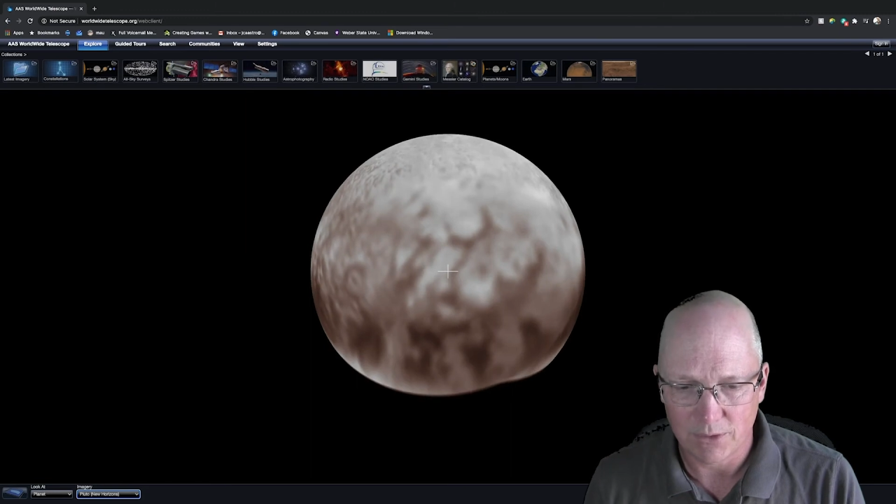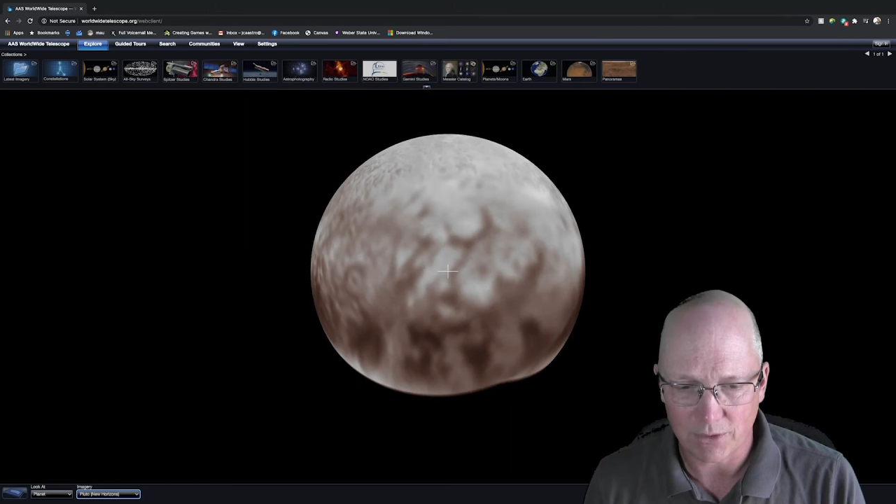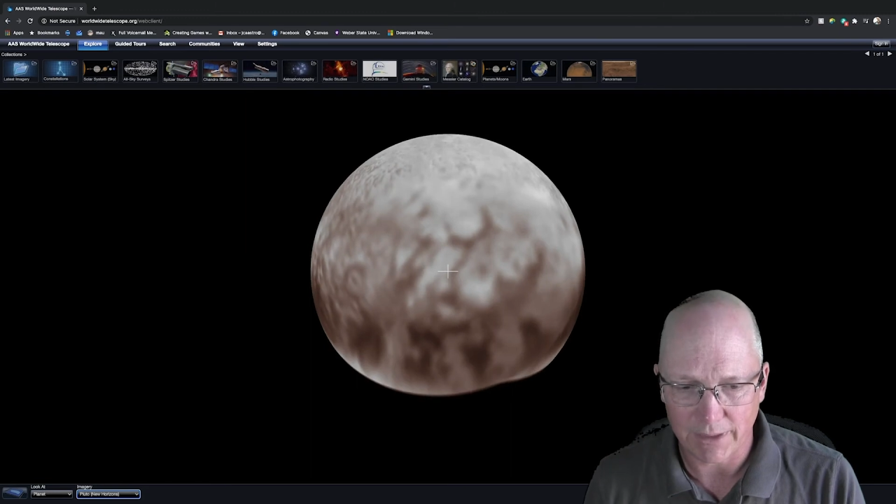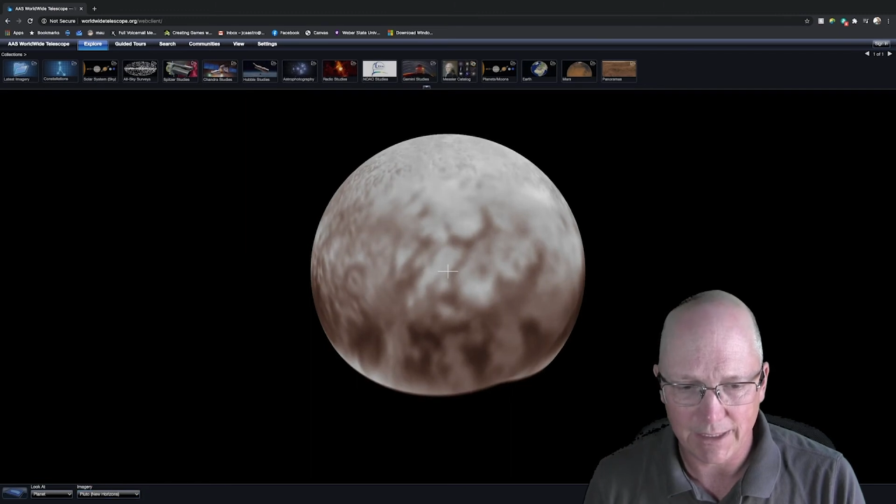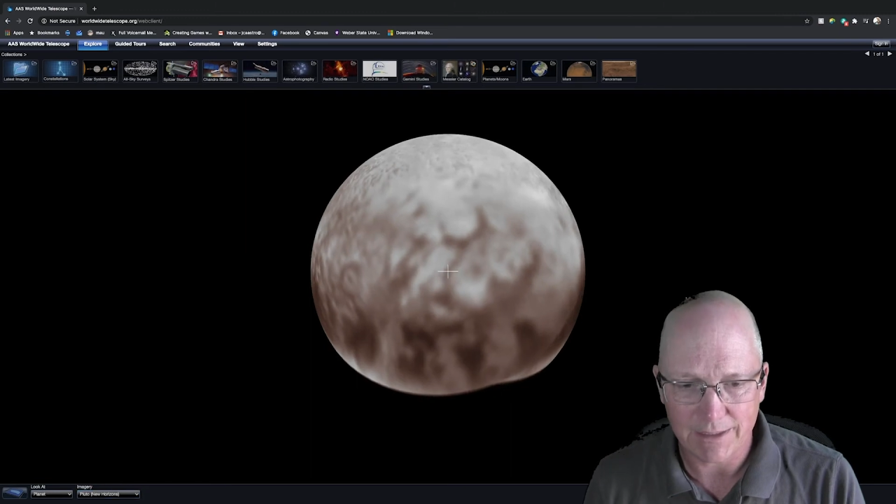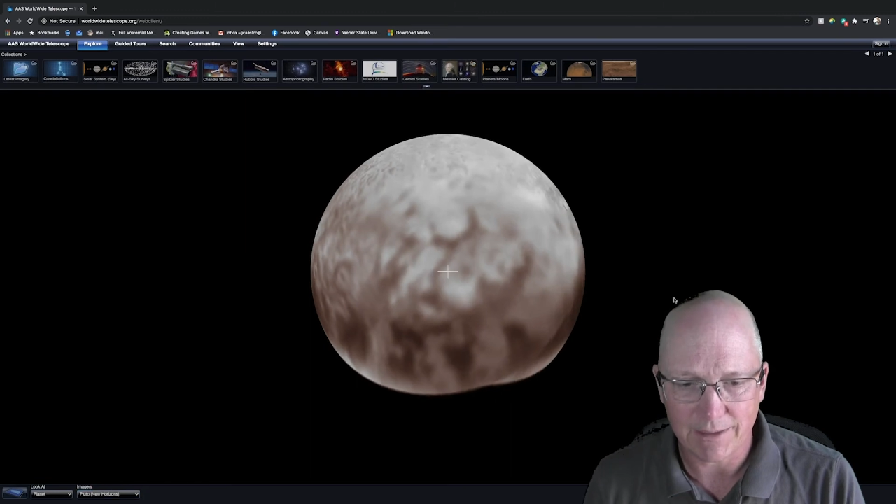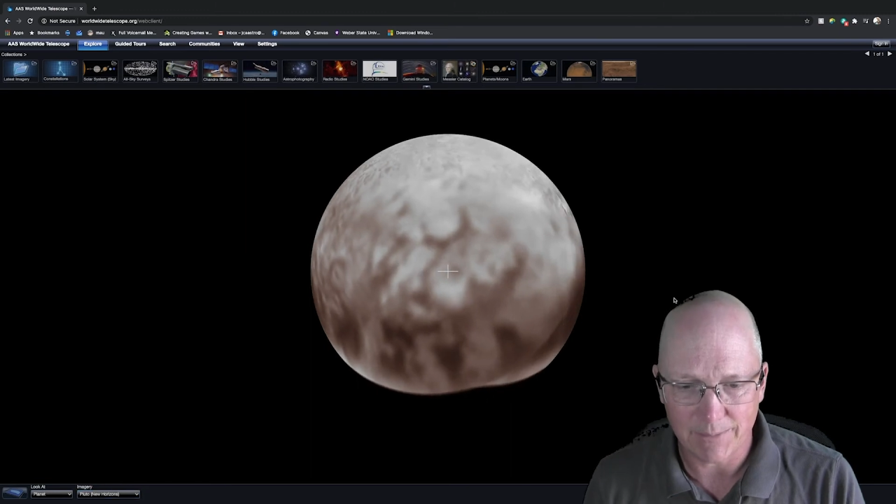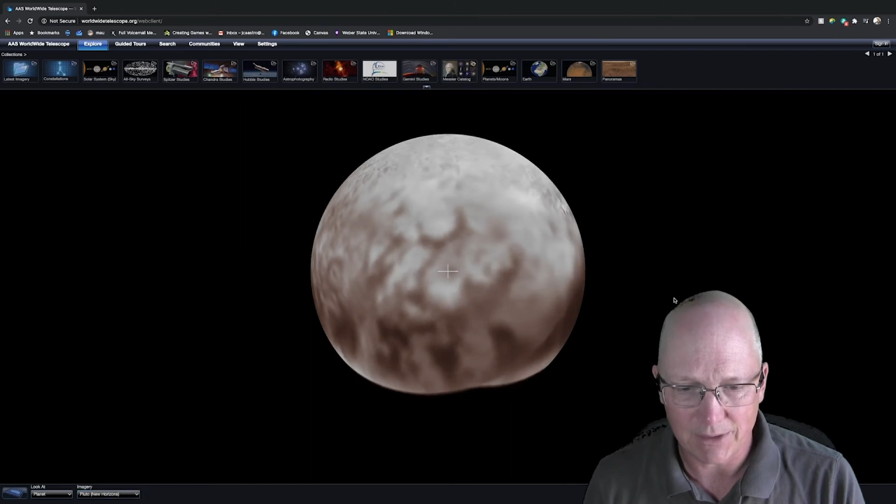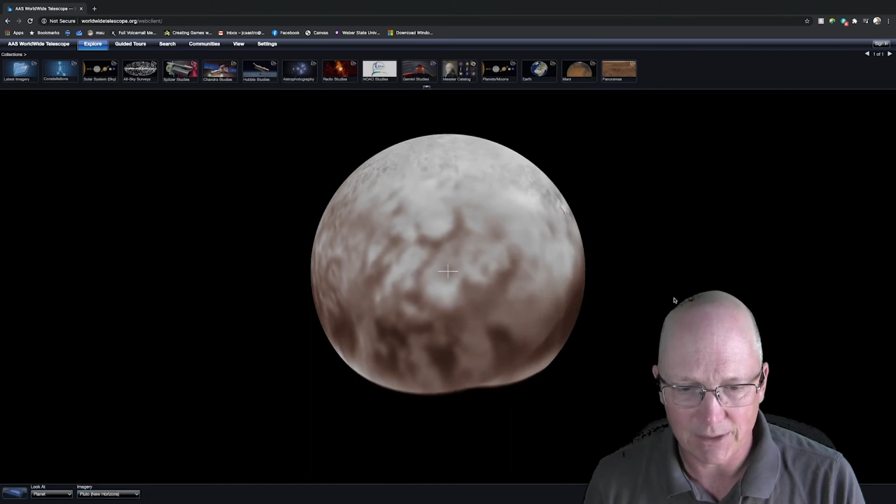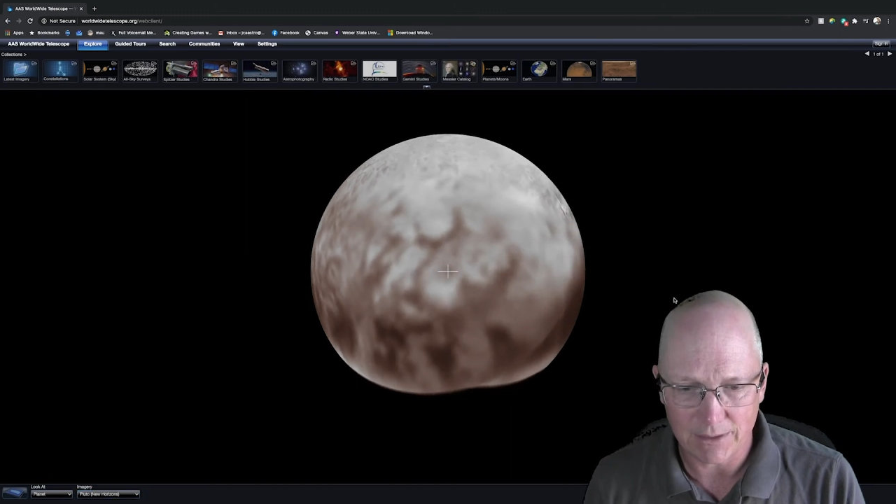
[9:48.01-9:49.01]
took these
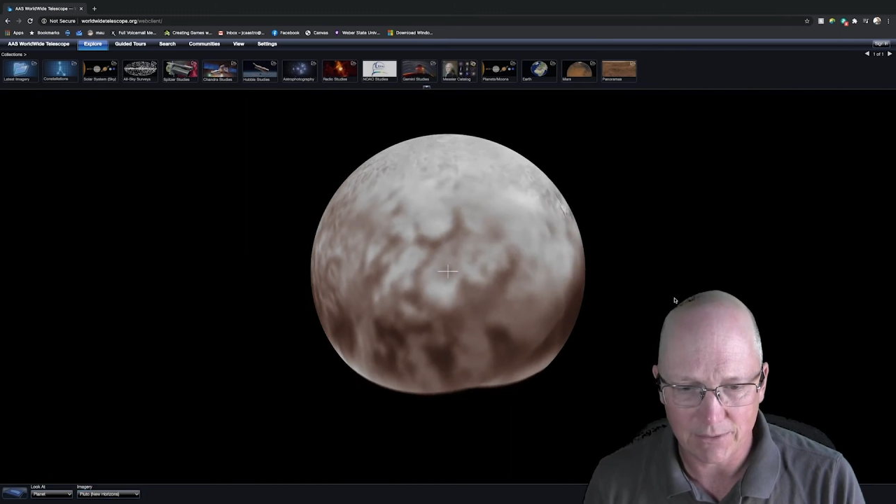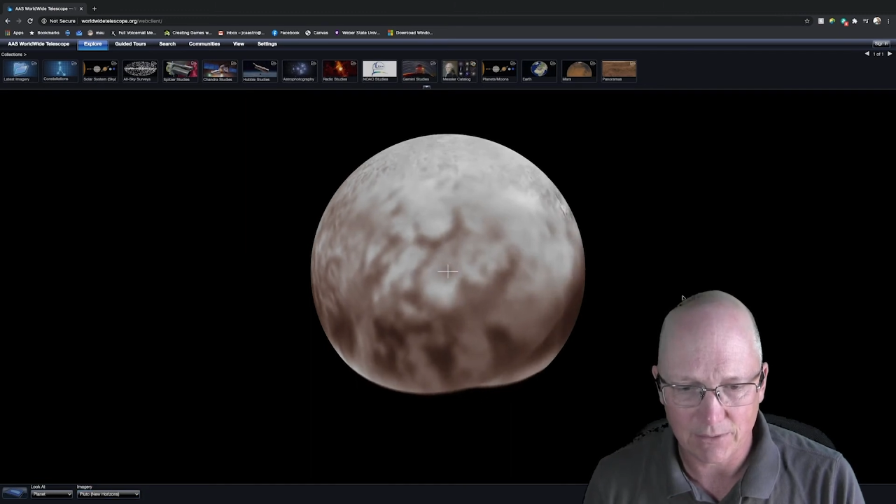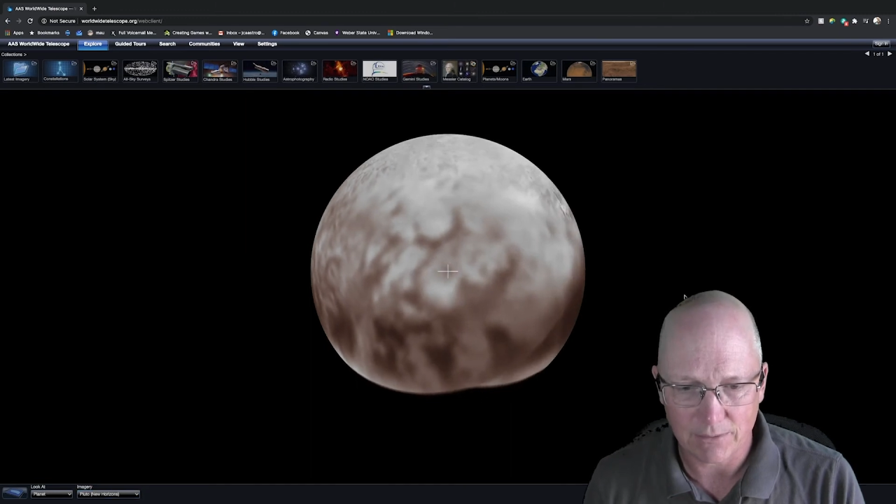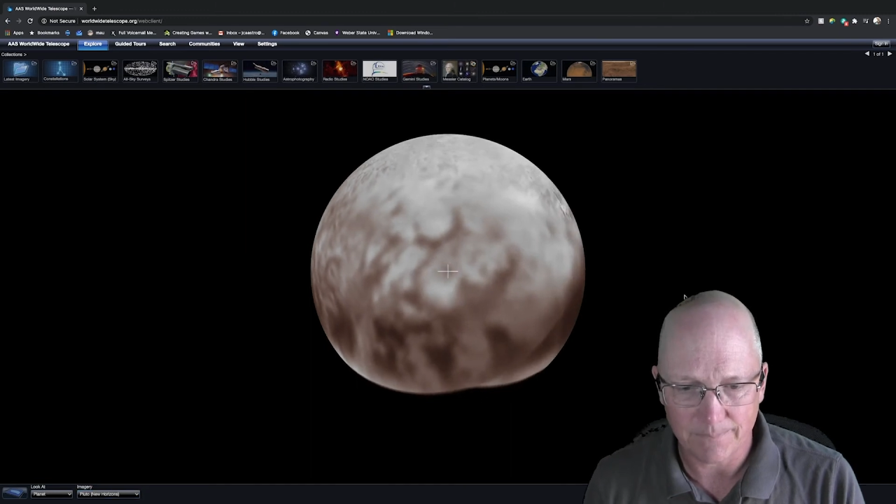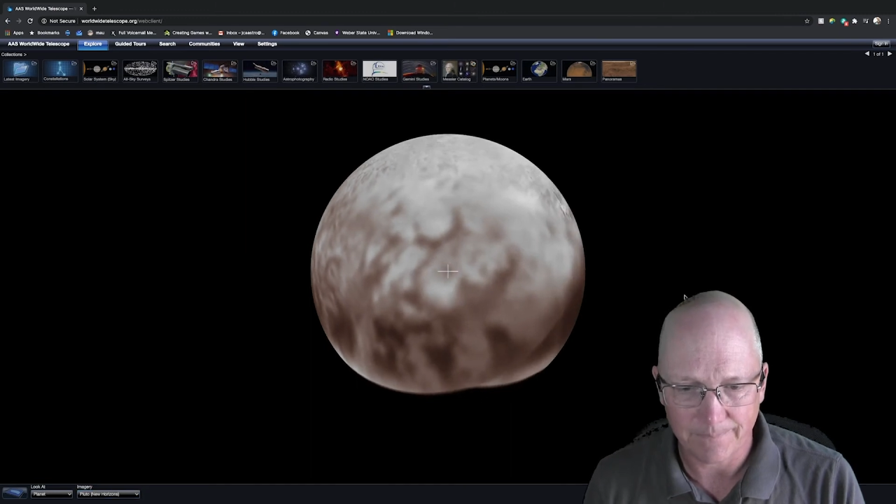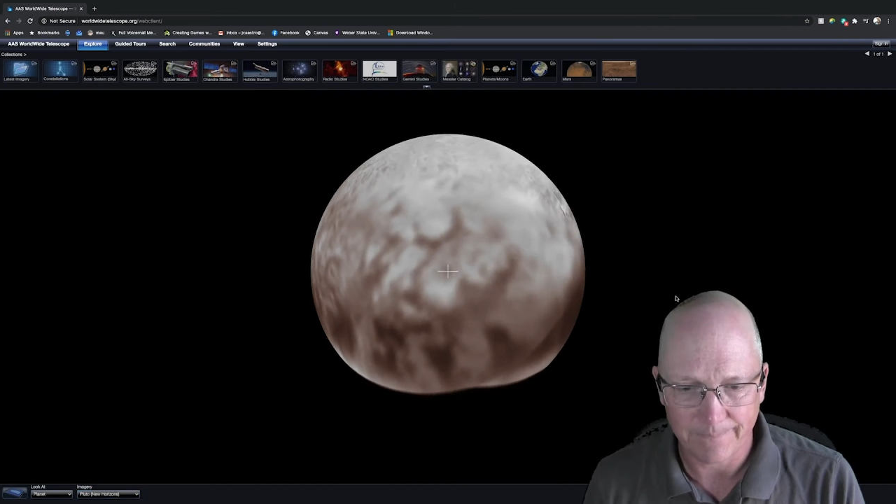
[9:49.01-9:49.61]
images,